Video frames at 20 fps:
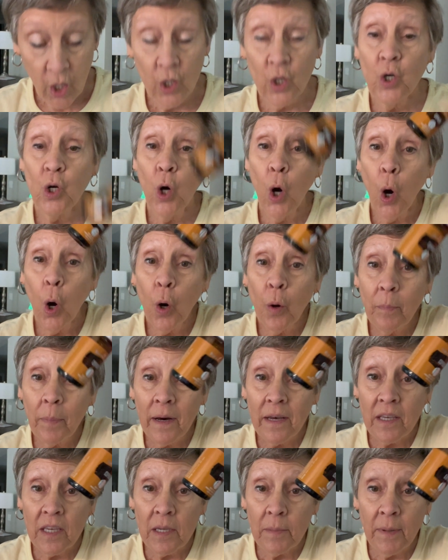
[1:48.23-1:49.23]

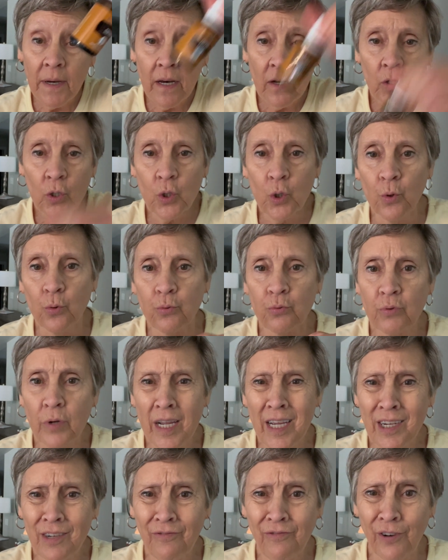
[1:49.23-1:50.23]
Copaiba,
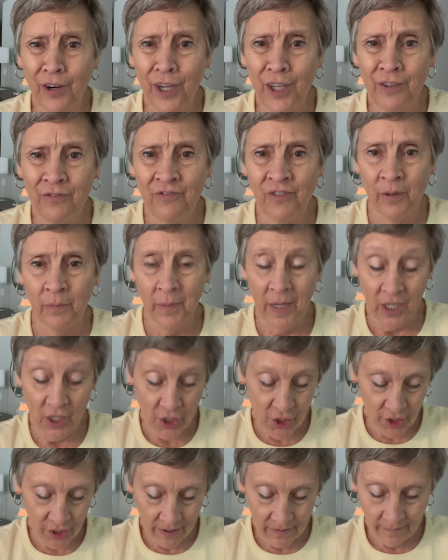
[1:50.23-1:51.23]
great for
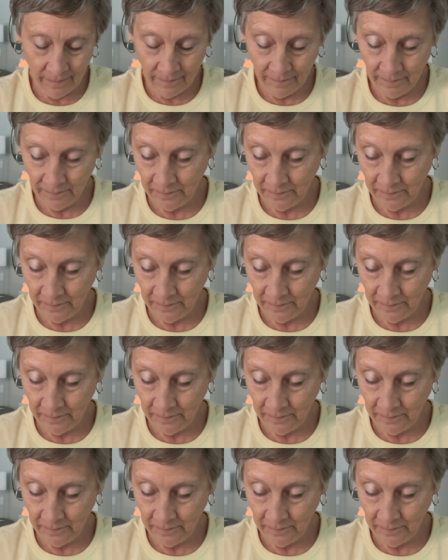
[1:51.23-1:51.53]
inflammation.